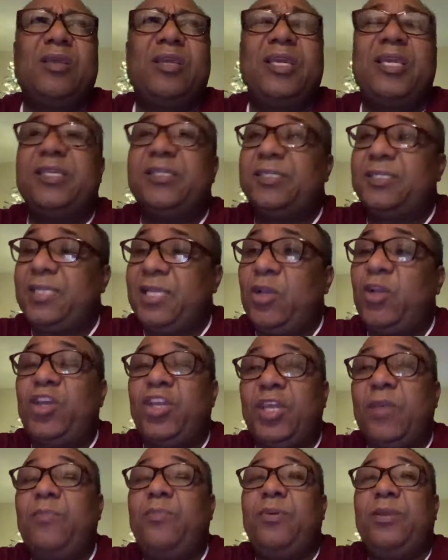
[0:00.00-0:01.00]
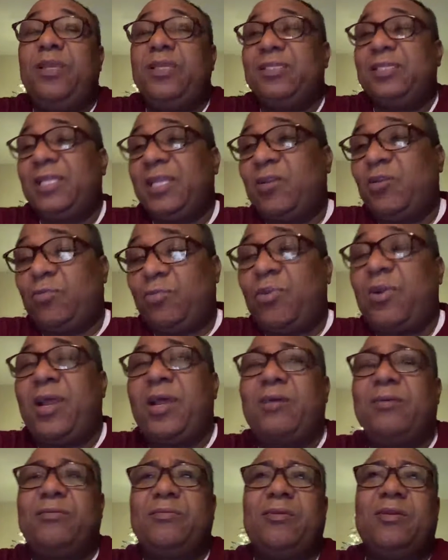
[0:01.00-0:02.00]
He still keep his little
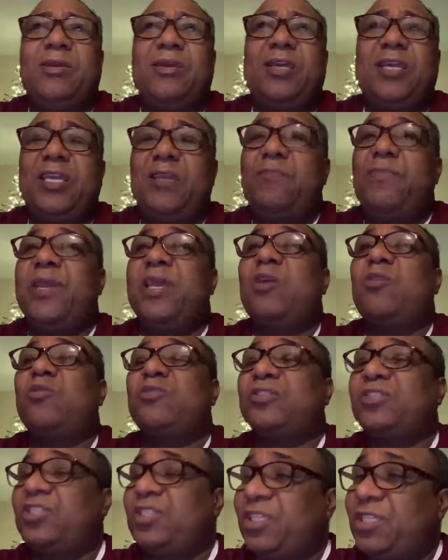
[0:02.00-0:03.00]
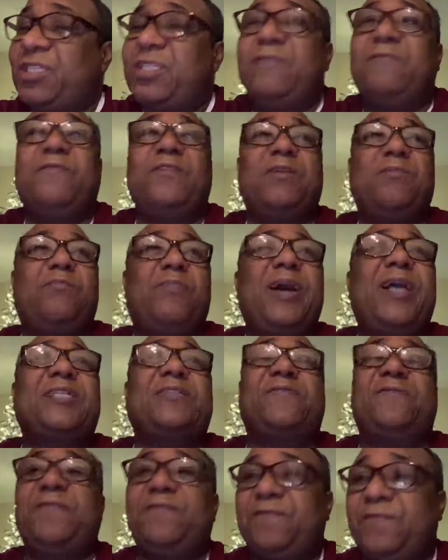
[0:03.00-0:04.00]
pride. He been consistent for the
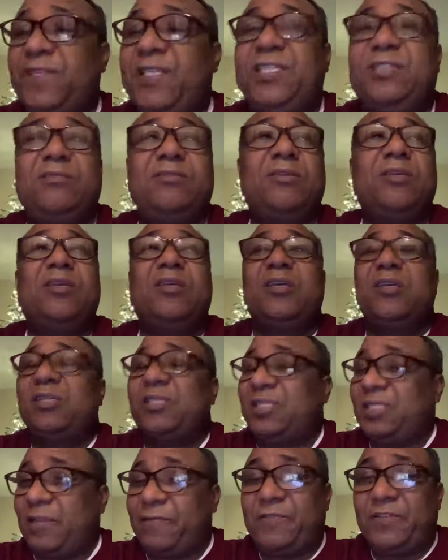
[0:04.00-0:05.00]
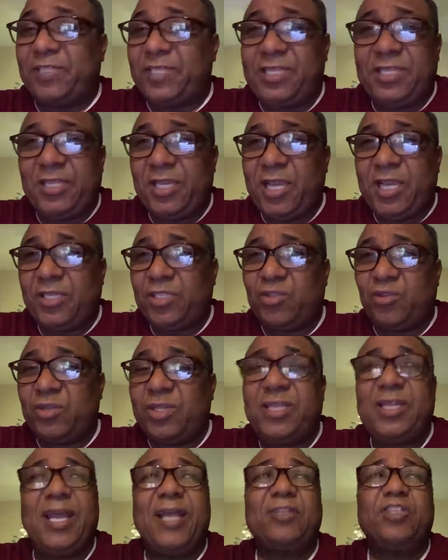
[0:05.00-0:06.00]
past 15, 17 years
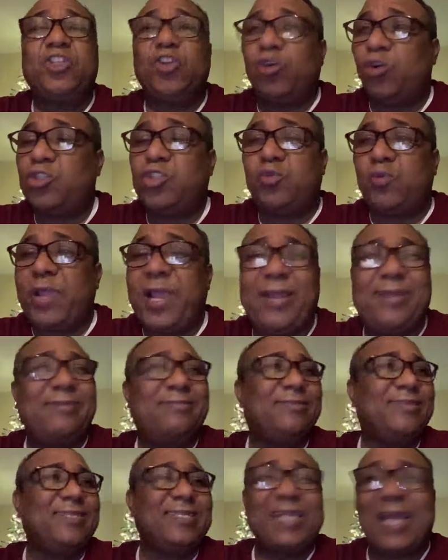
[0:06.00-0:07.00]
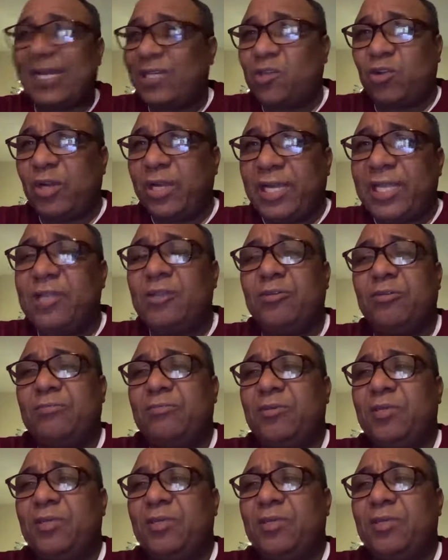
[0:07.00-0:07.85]
today that George Weah is not a leader.